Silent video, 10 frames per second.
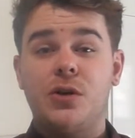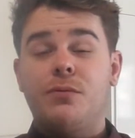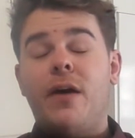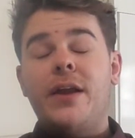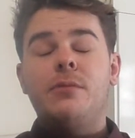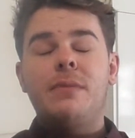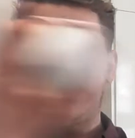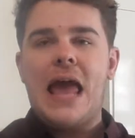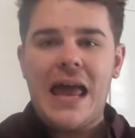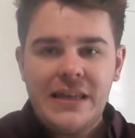You can find them
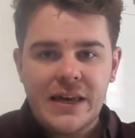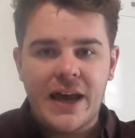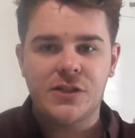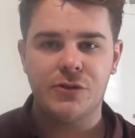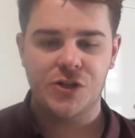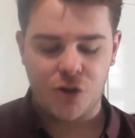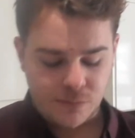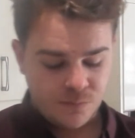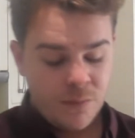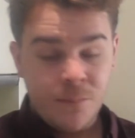in any catering
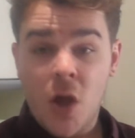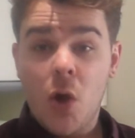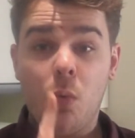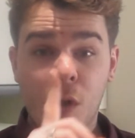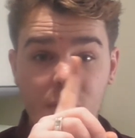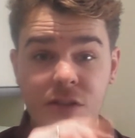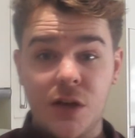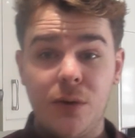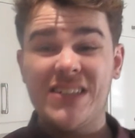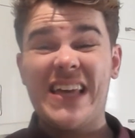shop. What you want
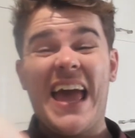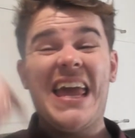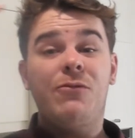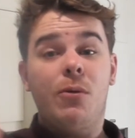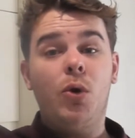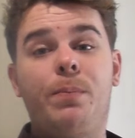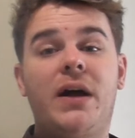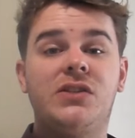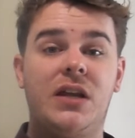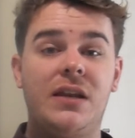to do is get even
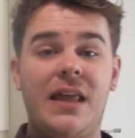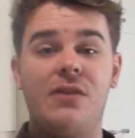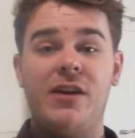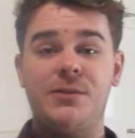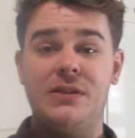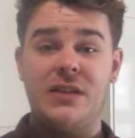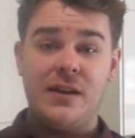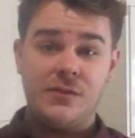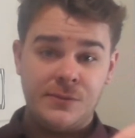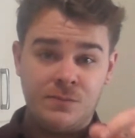butter than the recipe
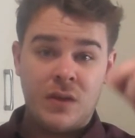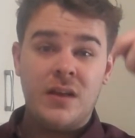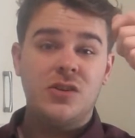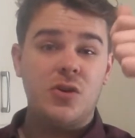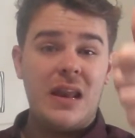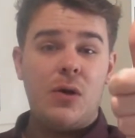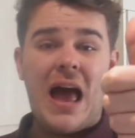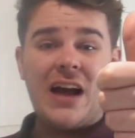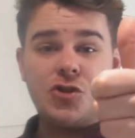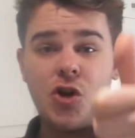says, so a
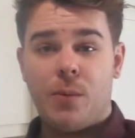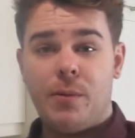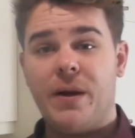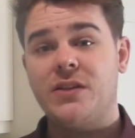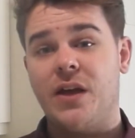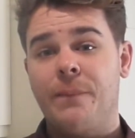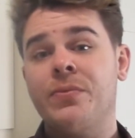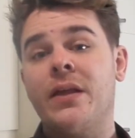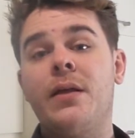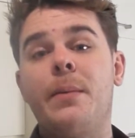little extra knob of
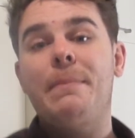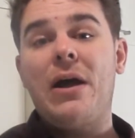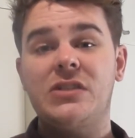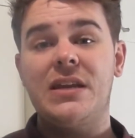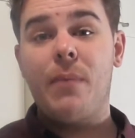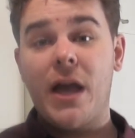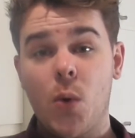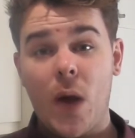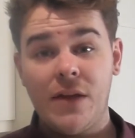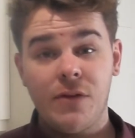butter, melt it in the
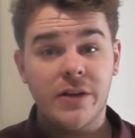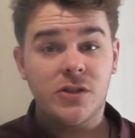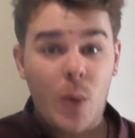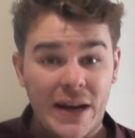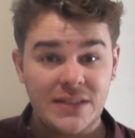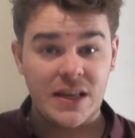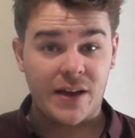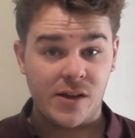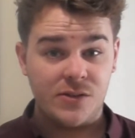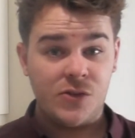microwave, 20
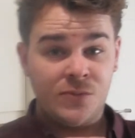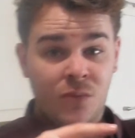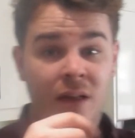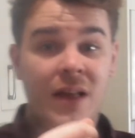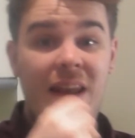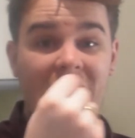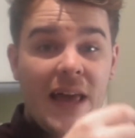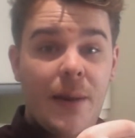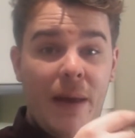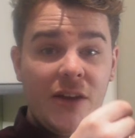seconds, then
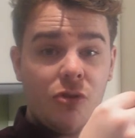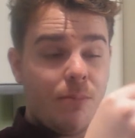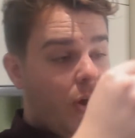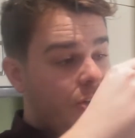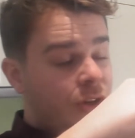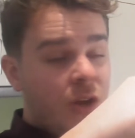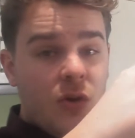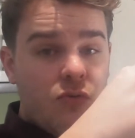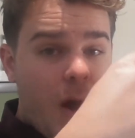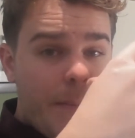get a pastry brush,
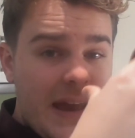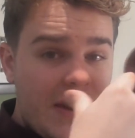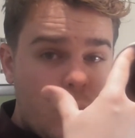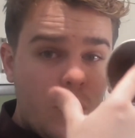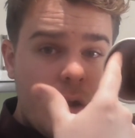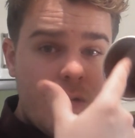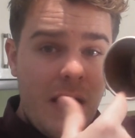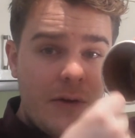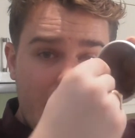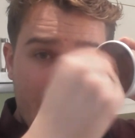rub in all
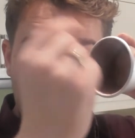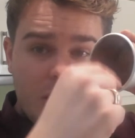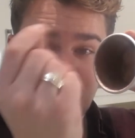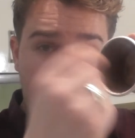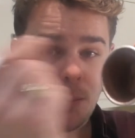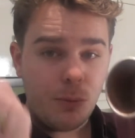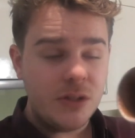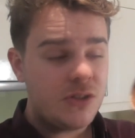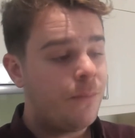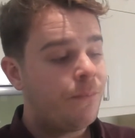around here, brush it
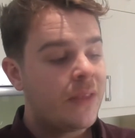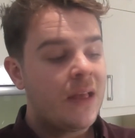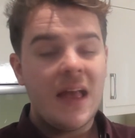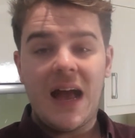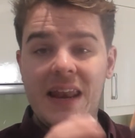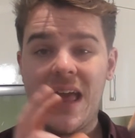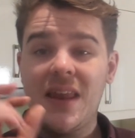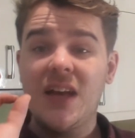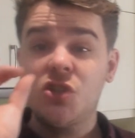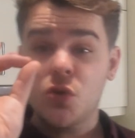upwards, and
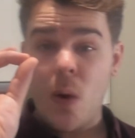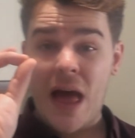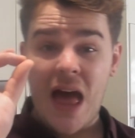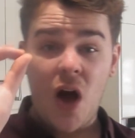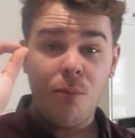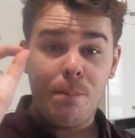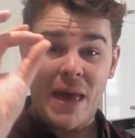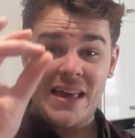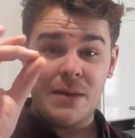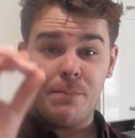then a square of
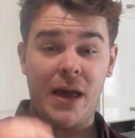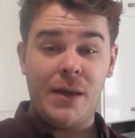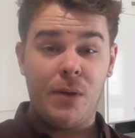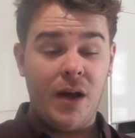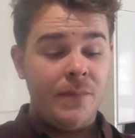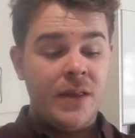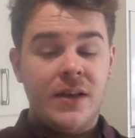baking paper,